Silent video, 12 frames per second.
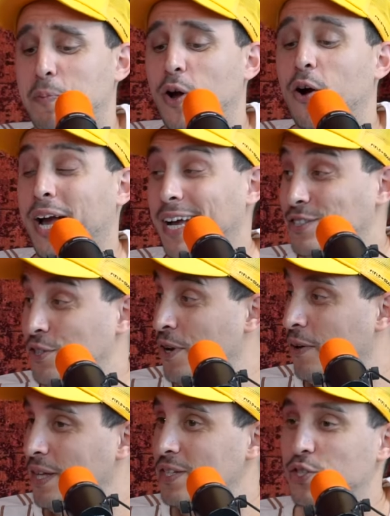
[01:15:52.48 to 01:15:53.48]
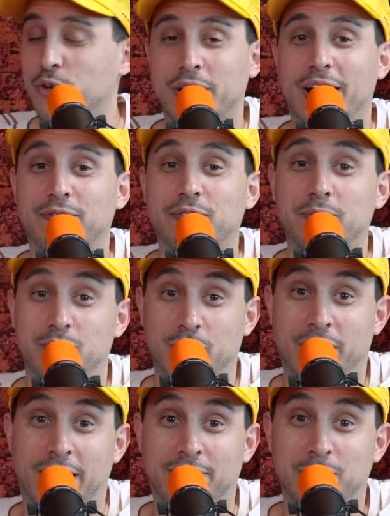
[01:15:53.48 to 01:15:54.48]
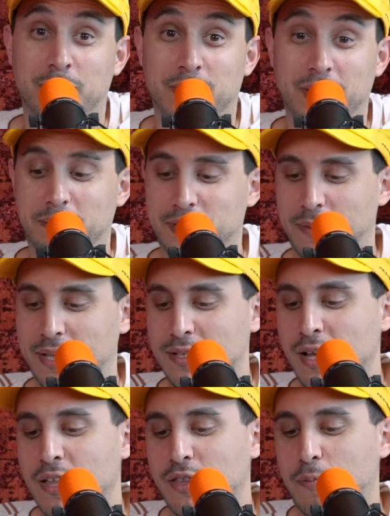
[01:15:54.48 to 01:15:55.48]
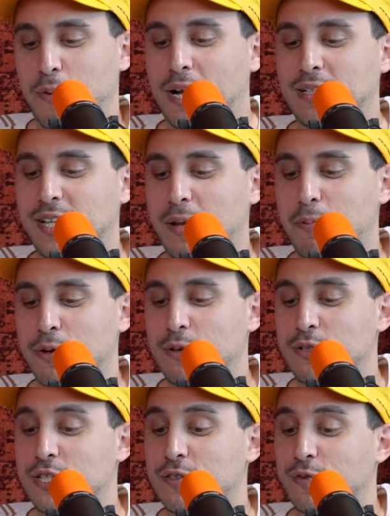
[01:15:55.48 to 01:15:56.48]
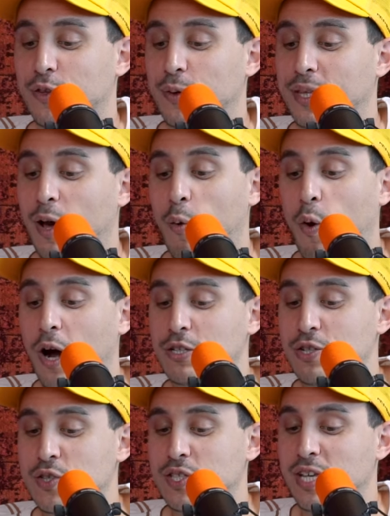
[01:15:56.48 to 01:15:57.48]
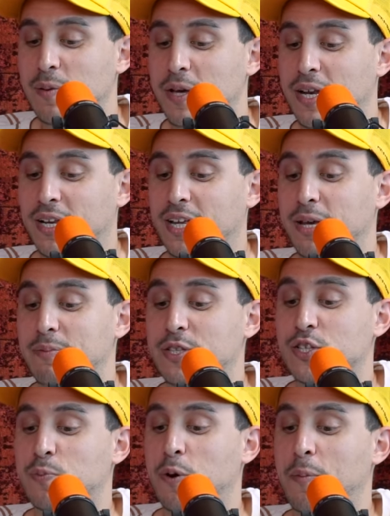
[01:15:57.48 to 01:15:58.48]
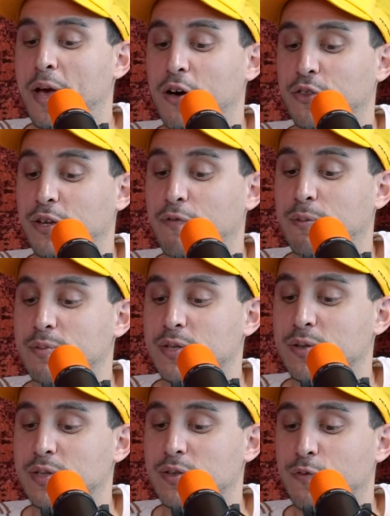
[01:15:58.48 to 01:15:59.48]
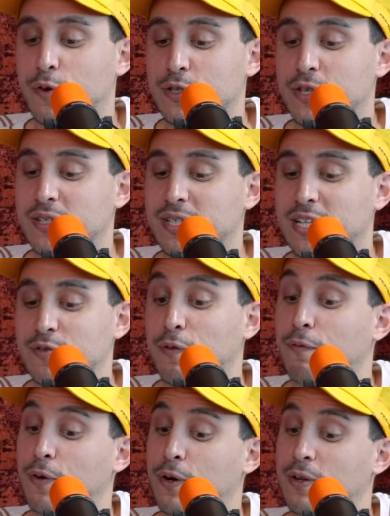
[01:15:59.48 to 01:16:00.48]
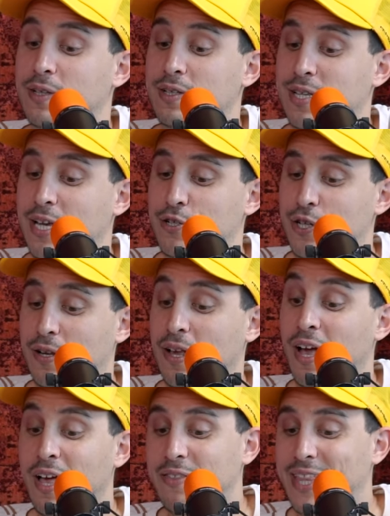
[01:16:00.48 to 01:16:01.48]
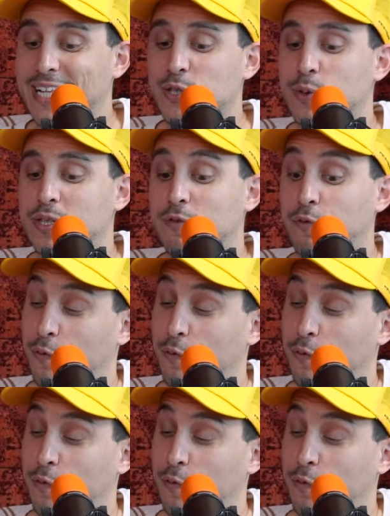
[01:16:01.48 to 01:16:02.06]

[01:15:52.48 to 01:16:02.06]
Sorry. Okay. Do you know this? You're going to have to bleep some of this. The prostate produces fluid that washes, keeps us healthy for successful fertilization. That's what the